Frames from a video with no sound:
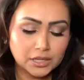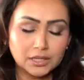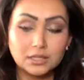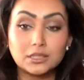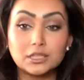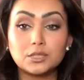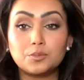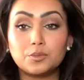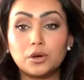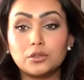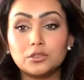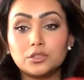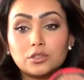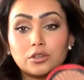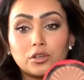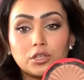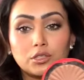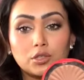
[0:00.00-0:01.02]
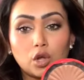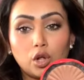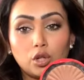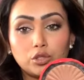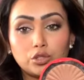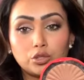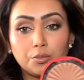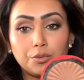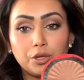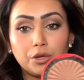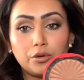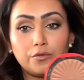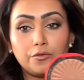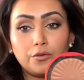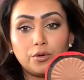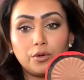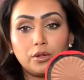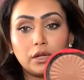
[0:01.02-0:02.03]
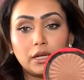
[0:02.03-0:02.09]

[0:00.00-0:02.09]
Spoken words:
This bronzer is also beautiful.